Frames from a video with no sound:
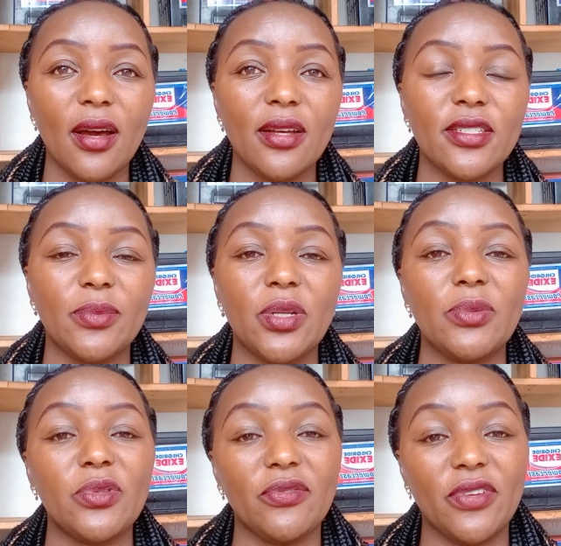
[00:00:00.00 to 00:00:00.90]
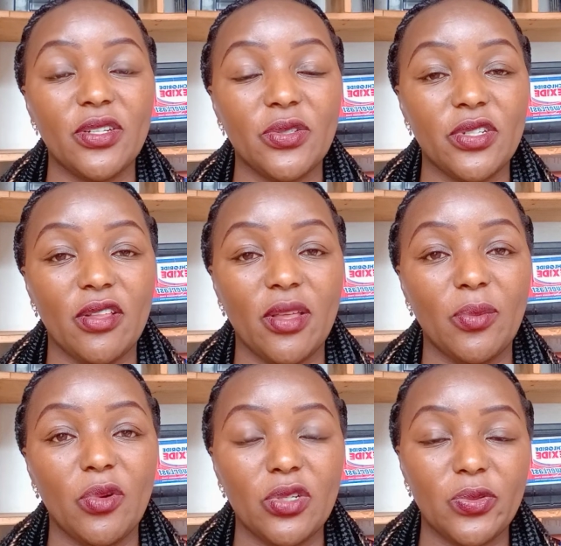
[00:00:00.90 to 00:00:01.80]
Sometimes we fail to tell them
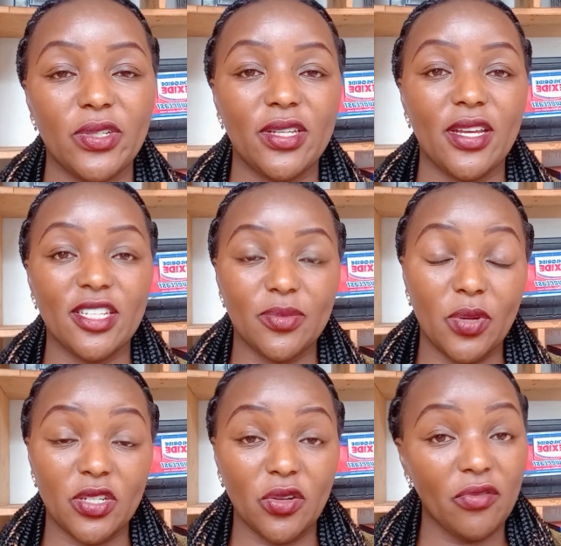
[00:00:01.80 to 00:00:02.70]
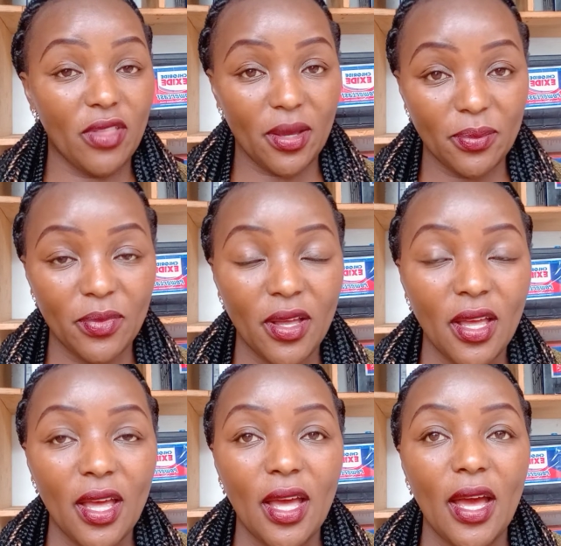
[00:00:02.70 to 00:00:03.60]
what we expect of them,
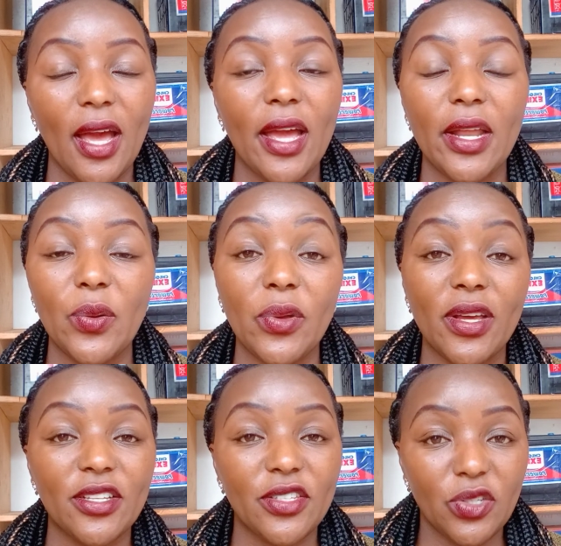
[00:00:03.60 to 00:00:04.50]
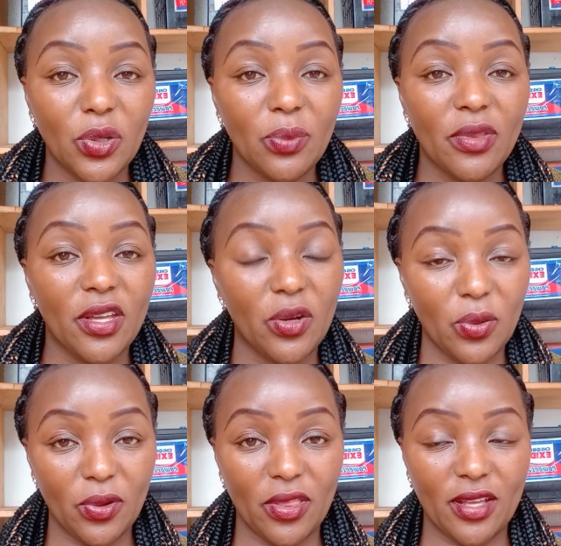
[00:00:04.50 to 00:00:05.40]
and we assume they know
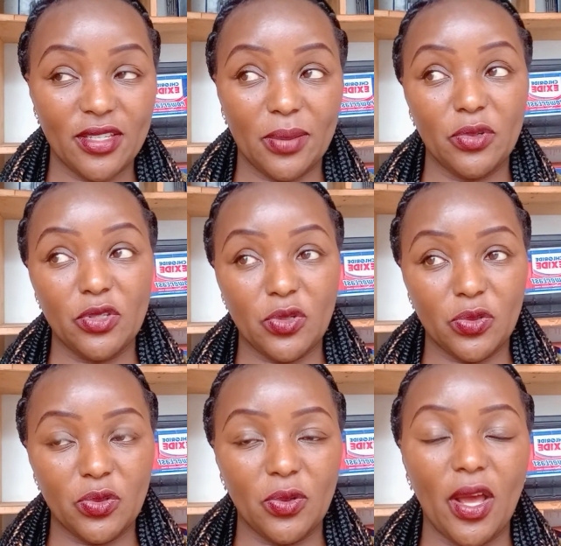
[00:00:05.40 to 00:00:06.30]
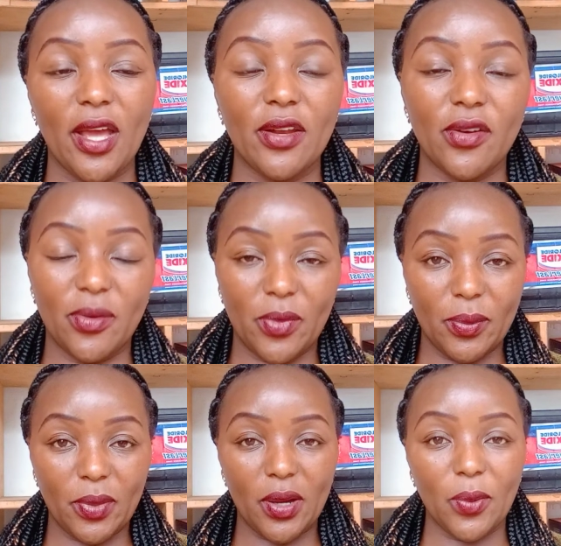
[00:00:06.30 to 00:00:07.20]
what they're supposed to do. And
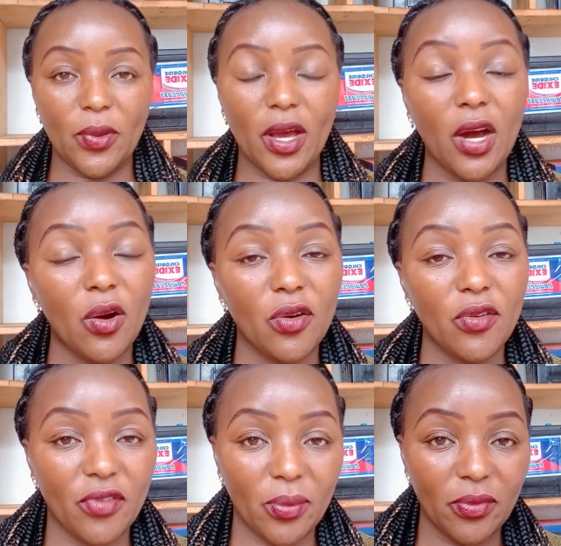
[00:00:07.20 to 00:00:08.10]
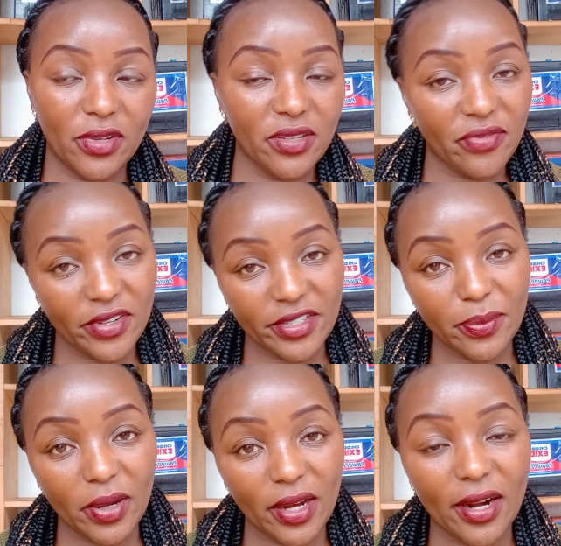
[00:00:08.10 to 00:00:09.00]
remember, we are all from different
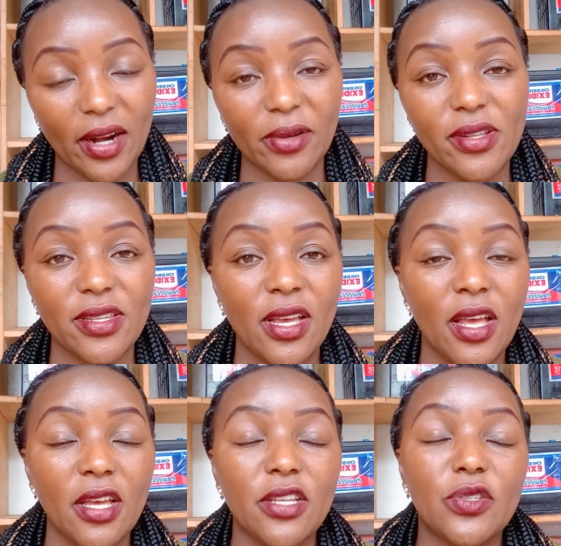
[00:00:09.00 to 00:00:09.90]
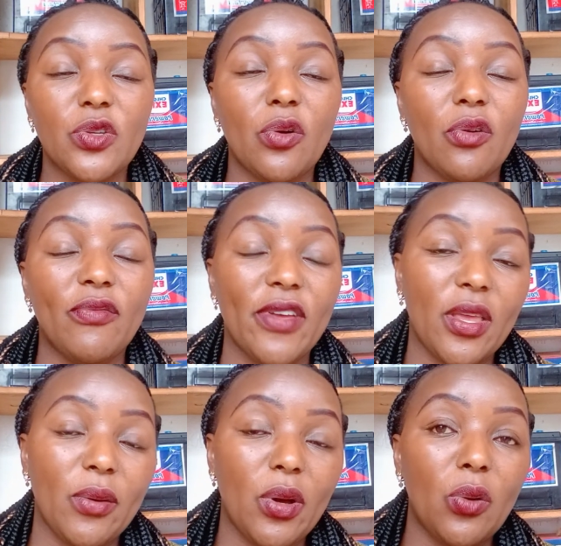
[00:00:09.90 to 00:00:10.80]
backgrounds, so when
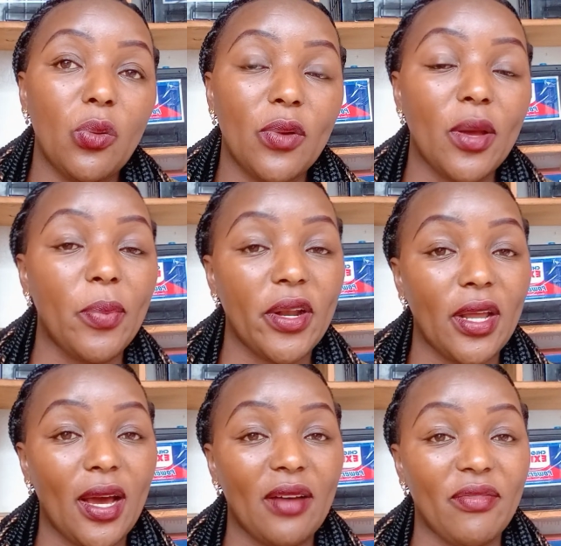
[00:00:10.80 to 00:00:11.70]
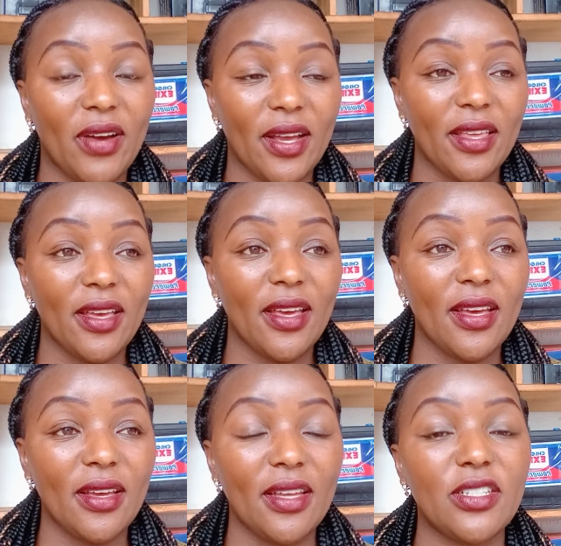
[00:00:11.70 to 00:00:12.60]
you ungependa
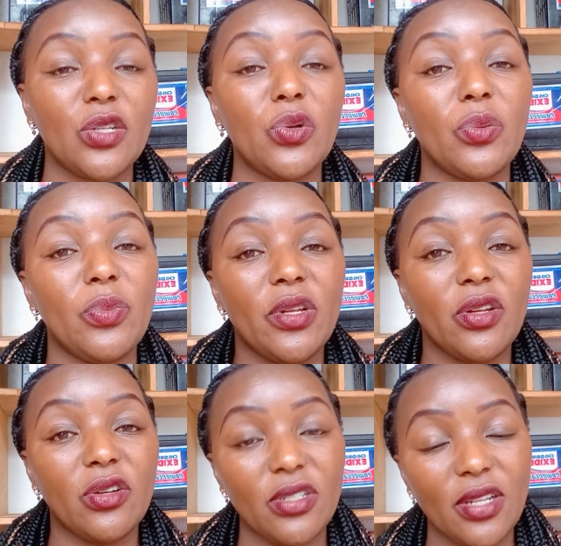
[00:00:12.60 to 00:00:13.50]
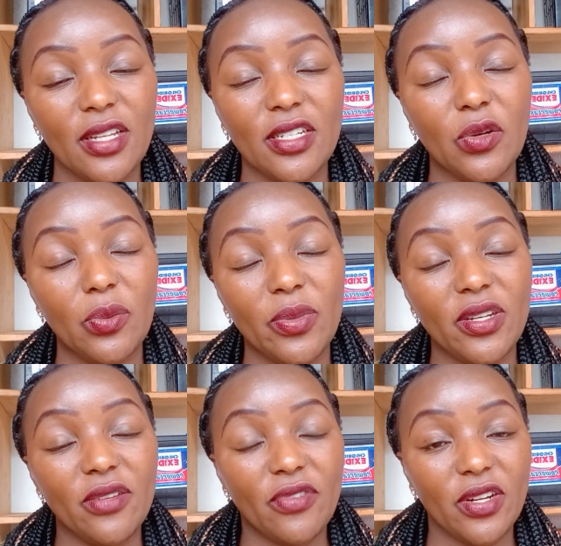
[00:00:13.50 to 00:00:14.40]
afanye, it could be
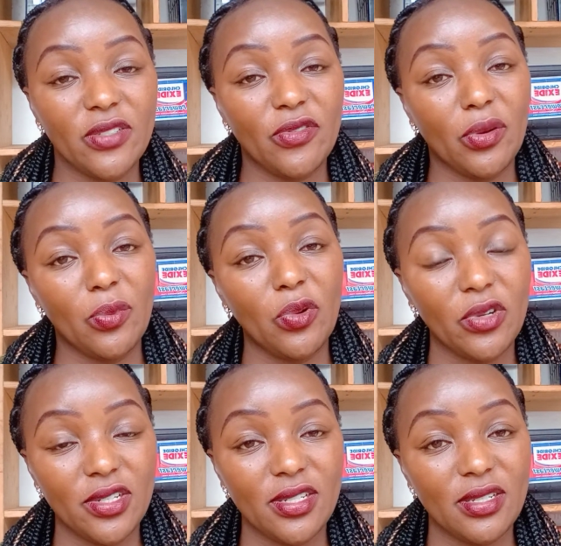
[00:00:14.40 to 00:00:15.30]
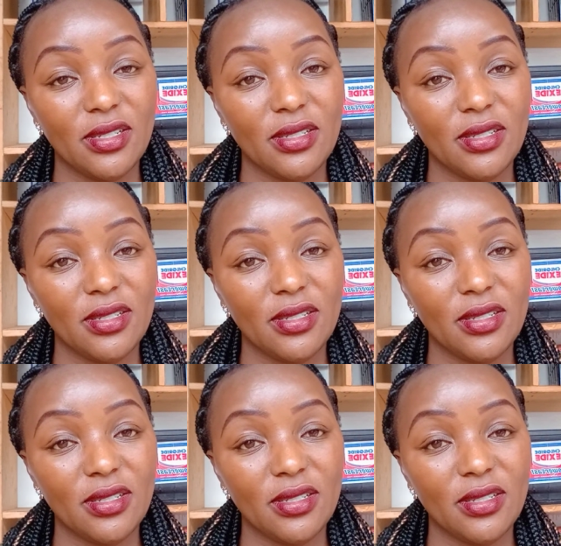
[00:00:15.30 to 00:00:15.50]
different from what